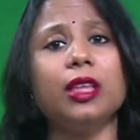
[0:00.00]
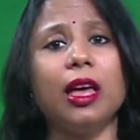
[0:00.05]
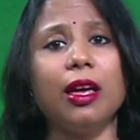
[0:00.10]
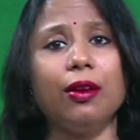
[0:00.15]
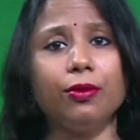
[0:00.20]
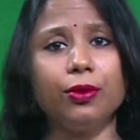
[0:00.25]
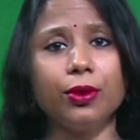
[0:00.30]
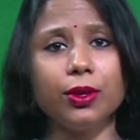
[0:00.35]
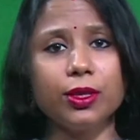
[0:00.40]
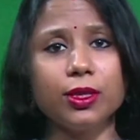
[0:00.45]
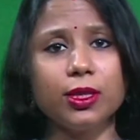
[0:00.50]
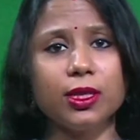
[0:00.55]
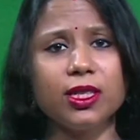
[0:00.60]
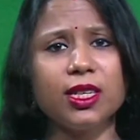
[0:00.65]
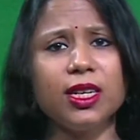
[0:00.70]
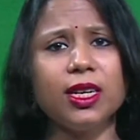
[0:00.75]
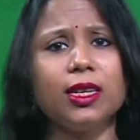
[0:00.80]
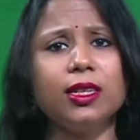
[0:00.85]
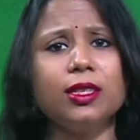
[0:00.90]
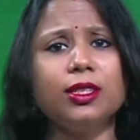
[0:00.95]

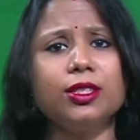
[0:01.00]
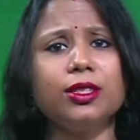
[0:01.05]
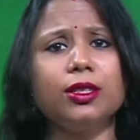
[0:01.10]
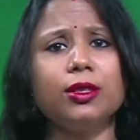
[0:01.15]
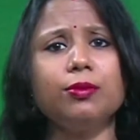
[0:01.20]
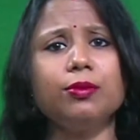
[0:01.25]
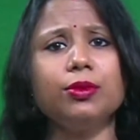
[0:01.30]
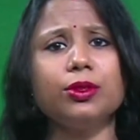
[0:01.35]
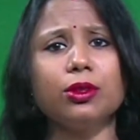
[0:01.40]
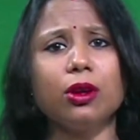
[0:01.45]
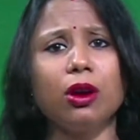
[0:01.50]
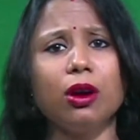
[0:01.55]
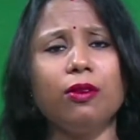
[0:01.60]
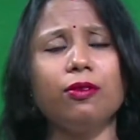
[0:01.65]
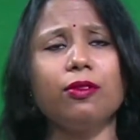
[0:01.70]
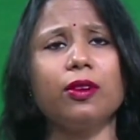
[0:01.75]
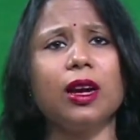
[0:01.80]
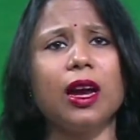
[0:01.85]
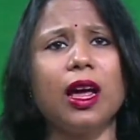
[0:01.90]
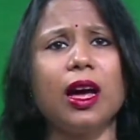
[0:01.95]
diversity in terms
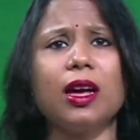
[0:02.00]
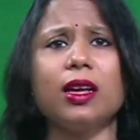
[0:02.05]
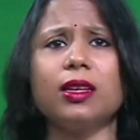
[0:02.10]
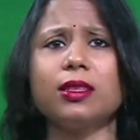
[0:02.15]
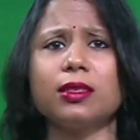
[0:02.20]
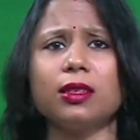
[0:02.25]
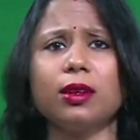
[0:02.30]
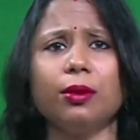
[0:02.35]
of class,